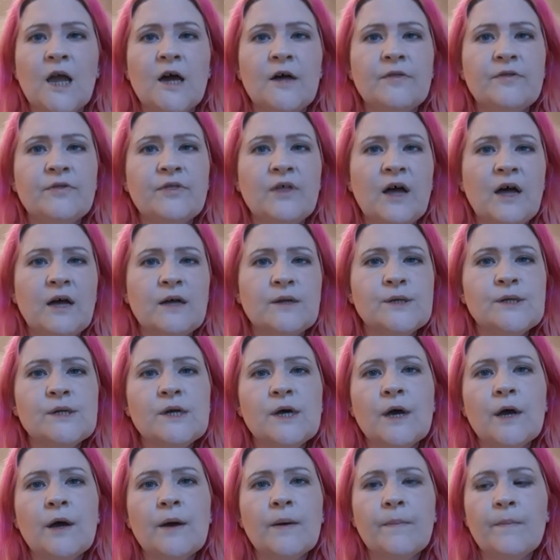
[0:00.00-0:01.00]
that's
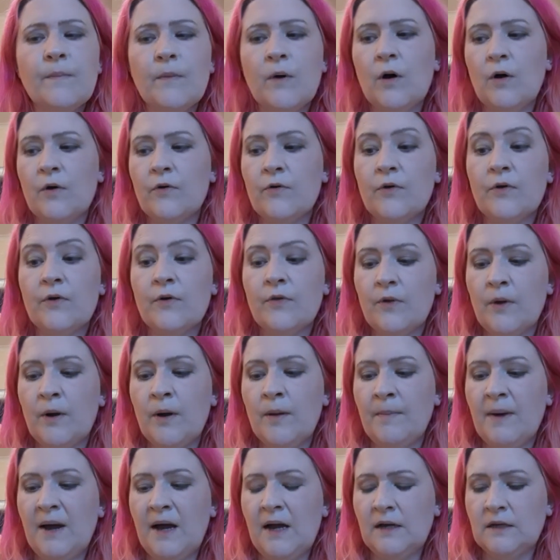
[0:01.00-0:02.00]
it, other than a
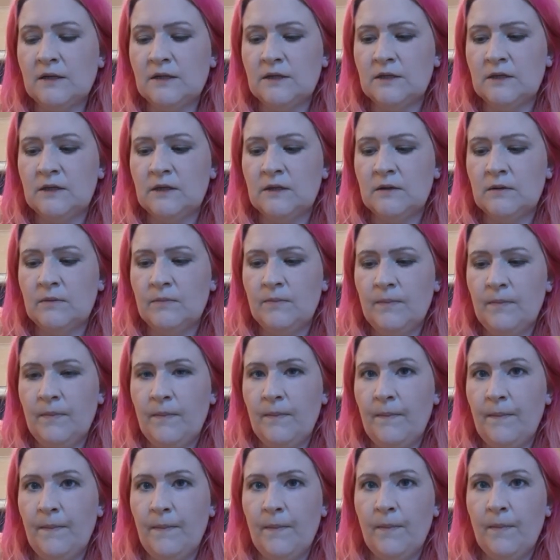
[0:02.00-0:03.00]
magazine,
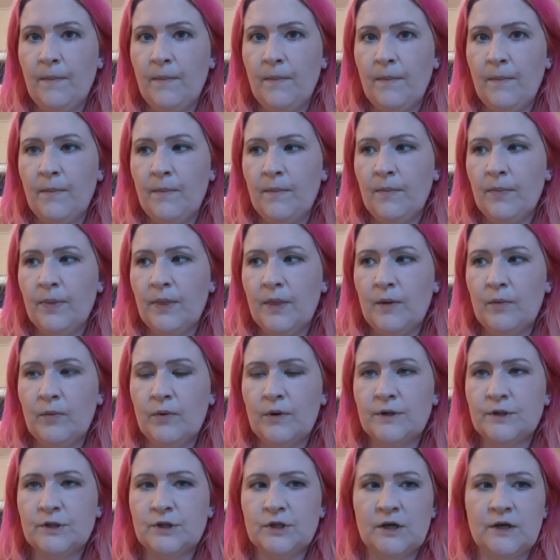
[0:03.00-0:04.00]

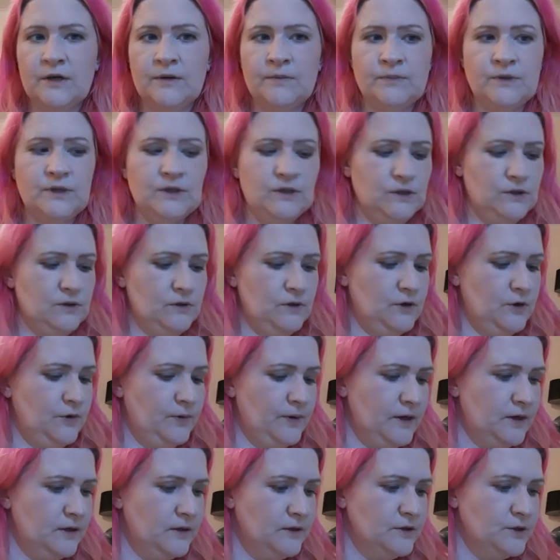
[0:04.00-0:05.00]
which I'm just going to
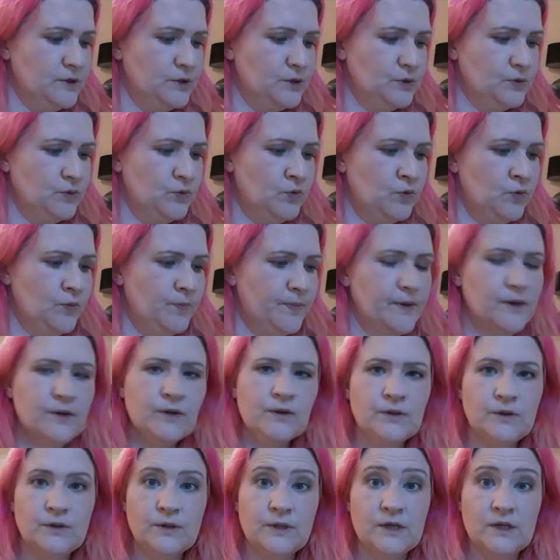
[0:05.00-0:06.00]
quickly show
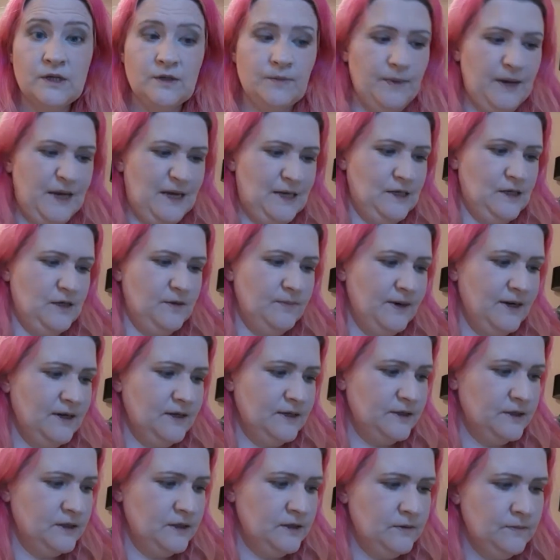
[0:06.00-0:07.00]
because it's the best
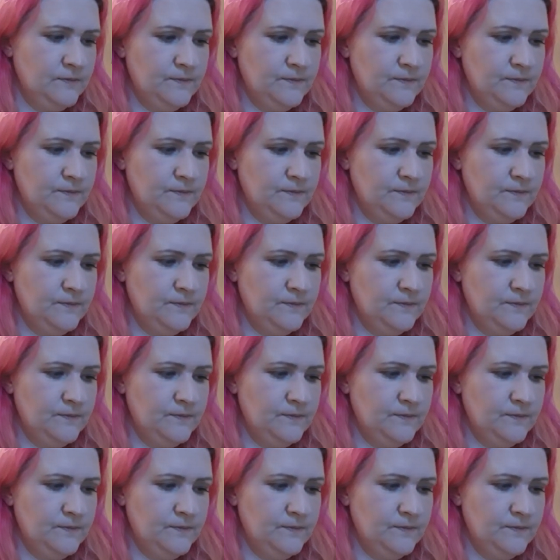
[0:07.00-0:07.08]
magazine.